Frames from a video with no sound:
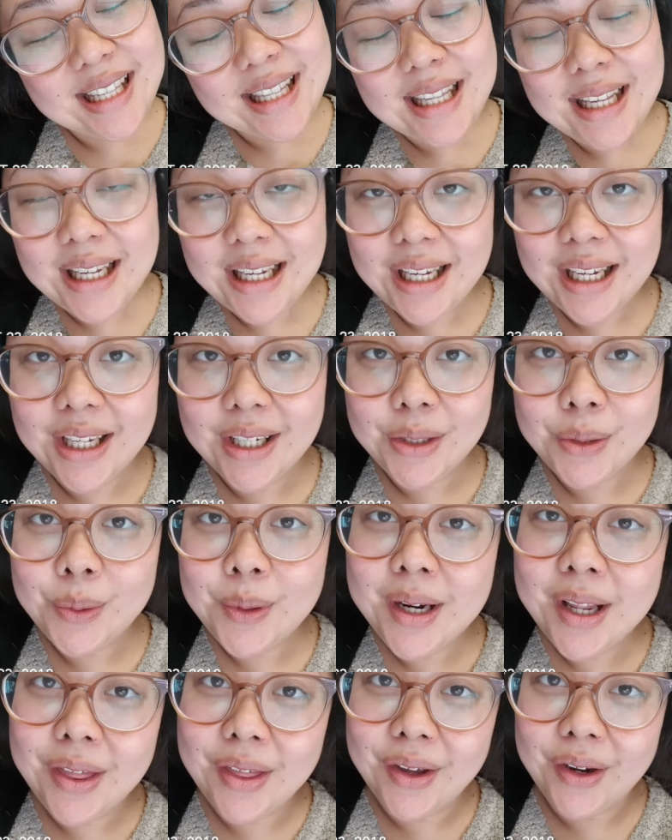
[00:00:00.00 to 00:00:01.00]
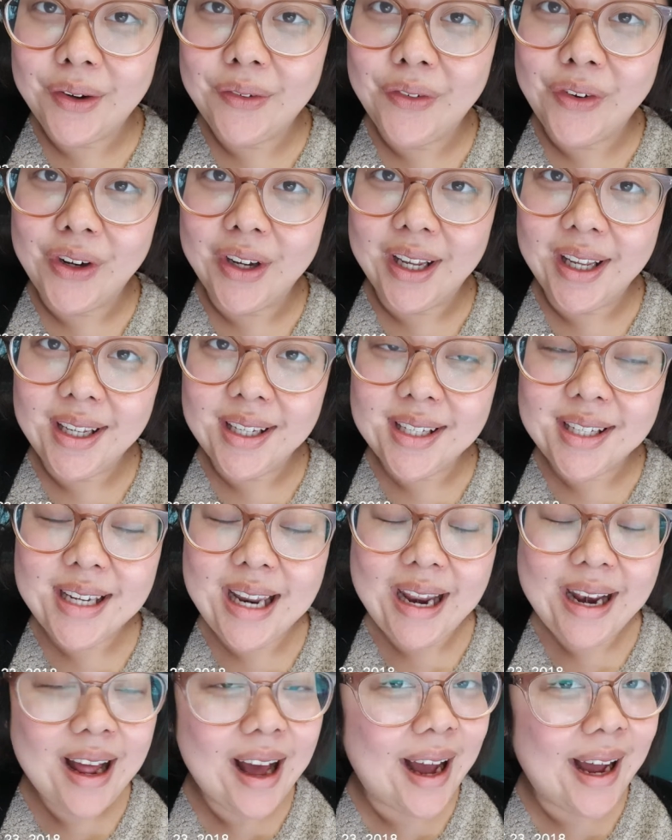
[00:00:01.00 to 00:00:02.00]
the 23rd of August
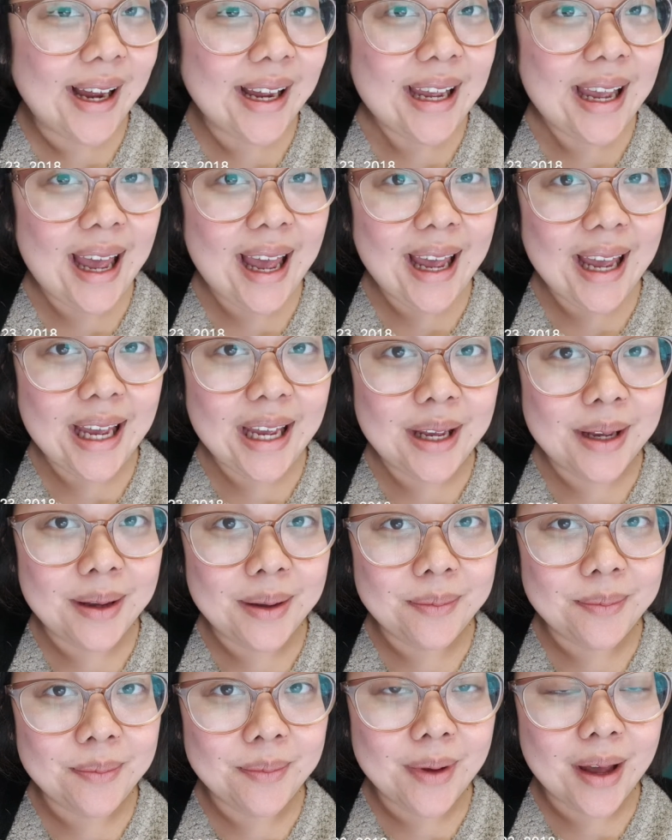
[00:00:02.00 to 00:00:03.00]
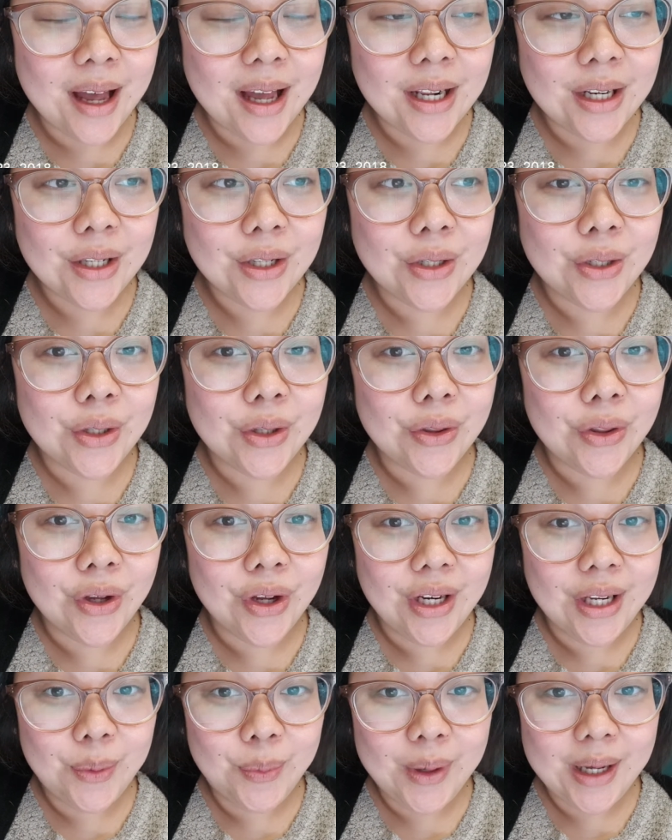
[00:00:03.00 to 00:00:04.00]
and I am
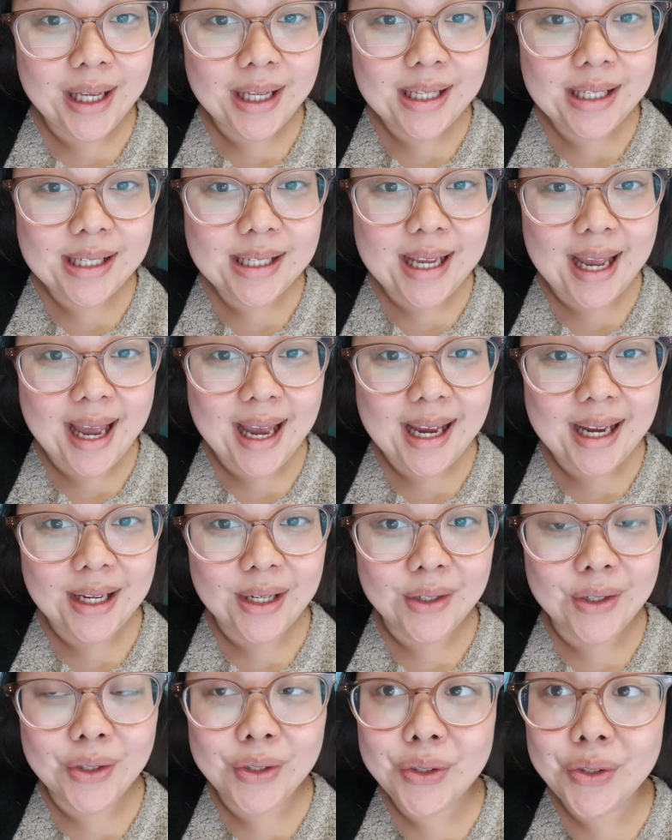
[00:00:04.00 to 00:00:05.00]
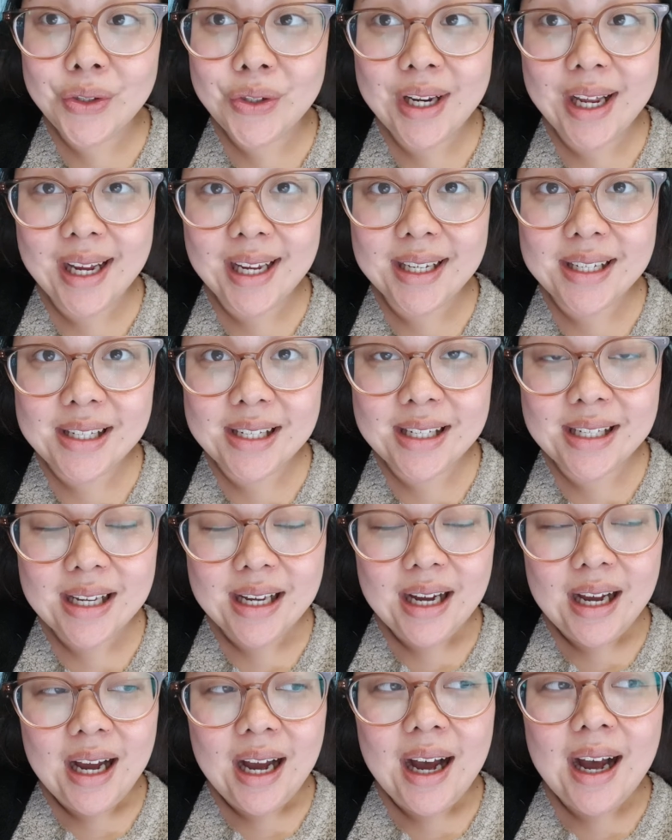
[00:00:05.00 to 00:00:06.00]
30 weeks and 2 days.
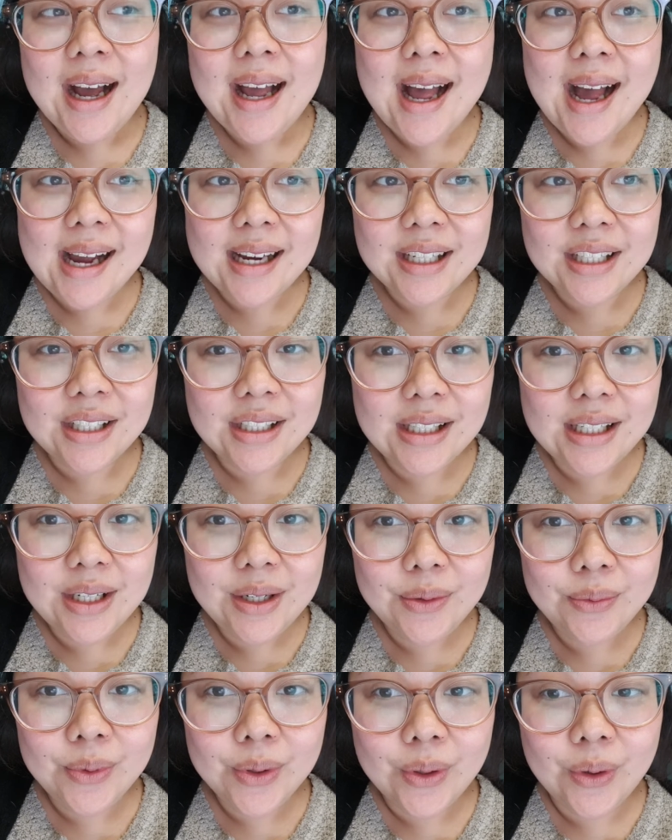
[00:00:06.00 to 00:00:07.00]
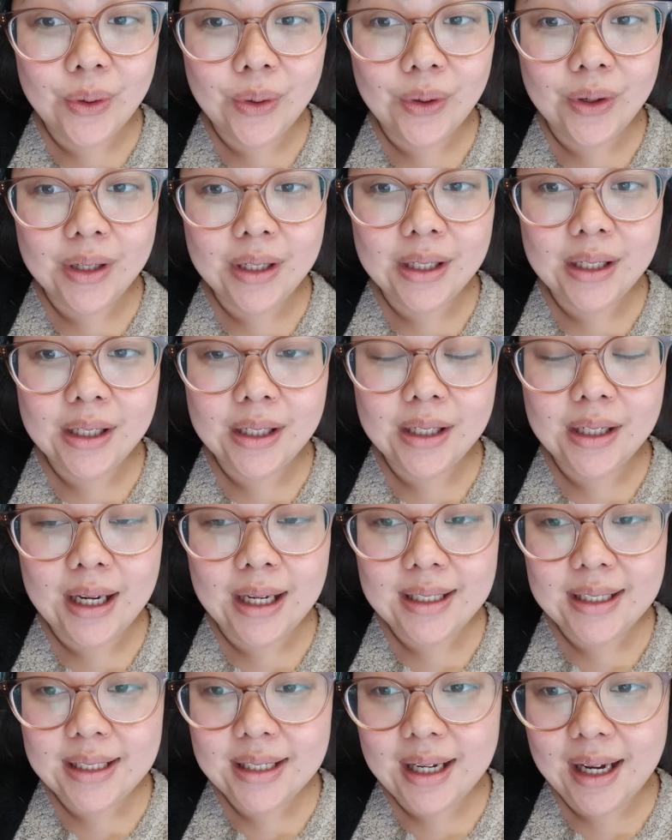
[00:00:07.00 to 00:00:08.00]
I
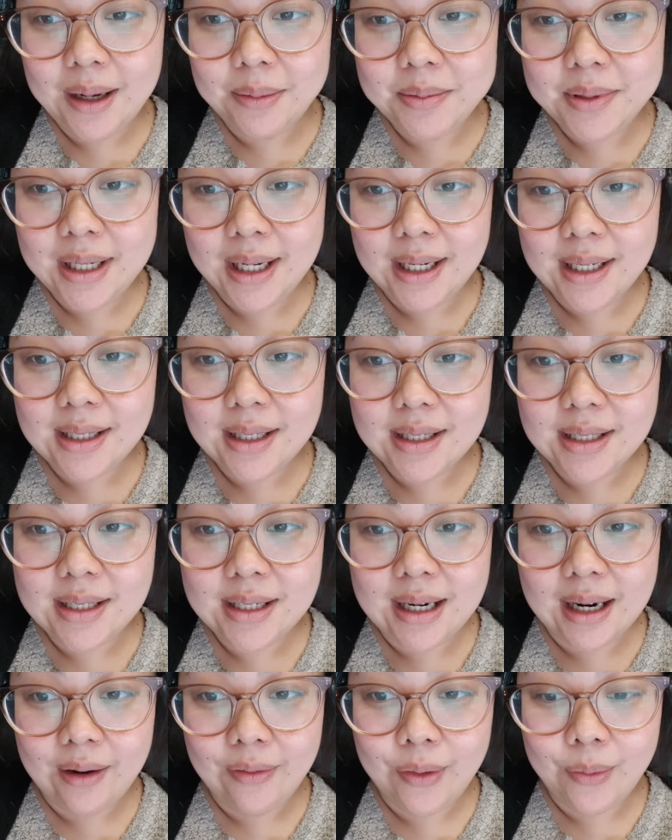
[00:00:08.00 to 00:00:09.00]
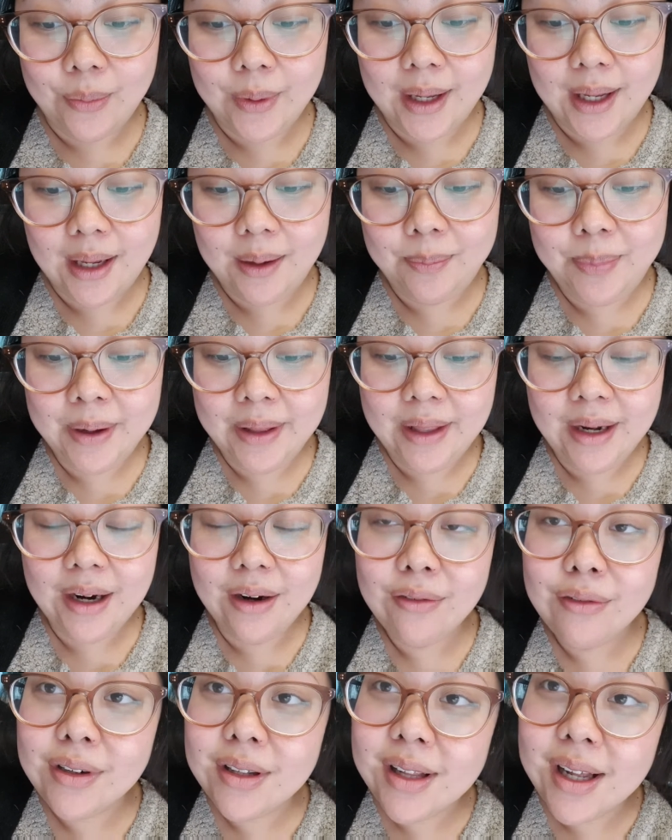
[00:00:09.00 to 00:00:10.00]
did an update start of the week, but then I
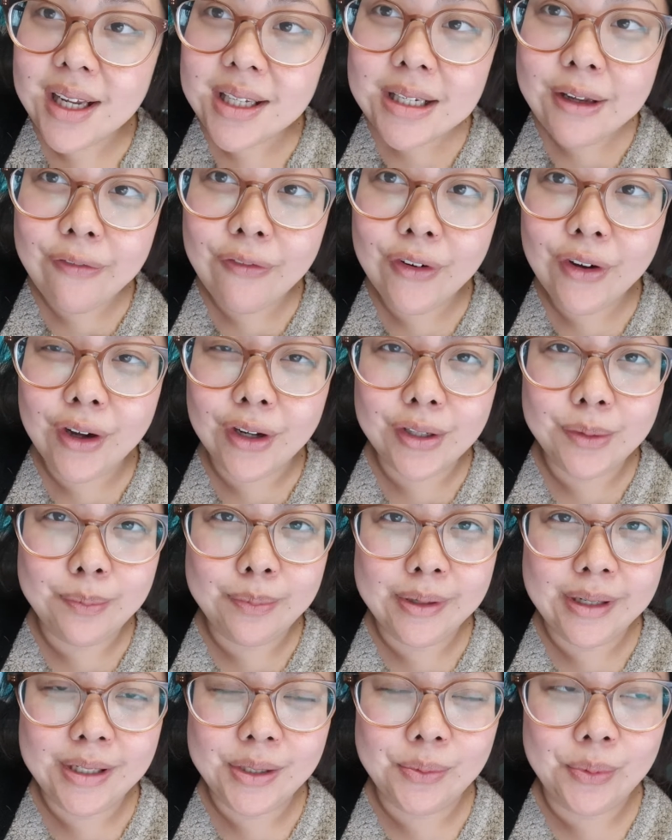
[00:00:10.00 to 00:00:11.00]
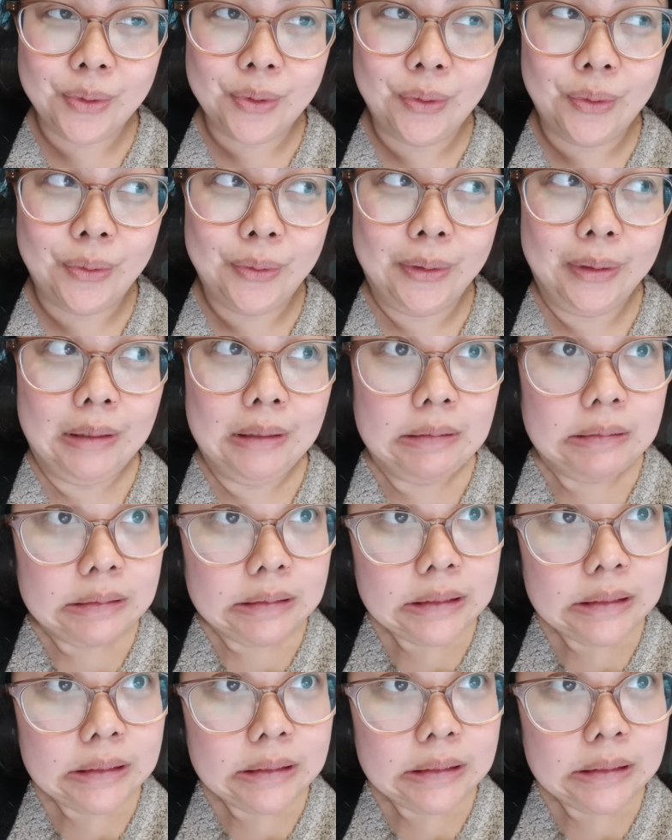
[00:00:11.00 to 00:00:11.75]
realized I forgot to press record.